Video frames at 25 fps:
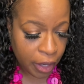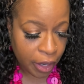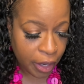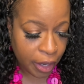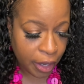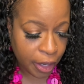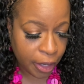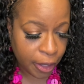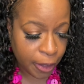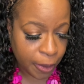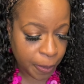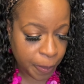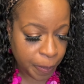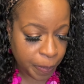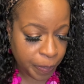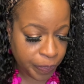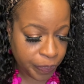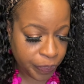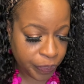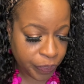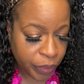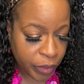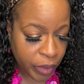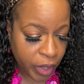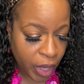I'm
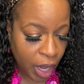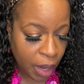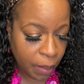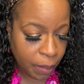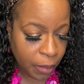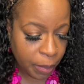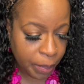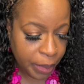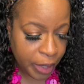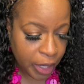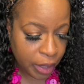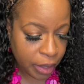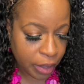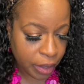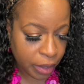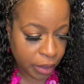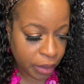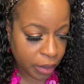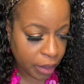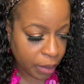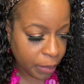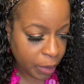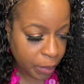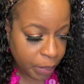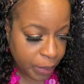a big
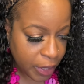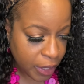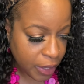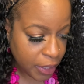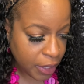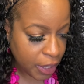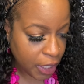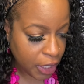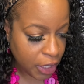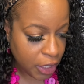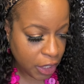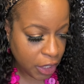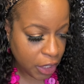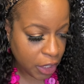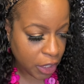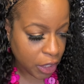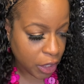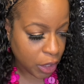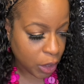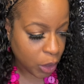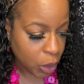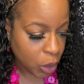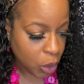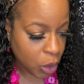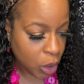girl. I'm a plus size
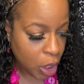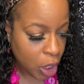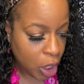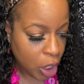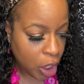girl.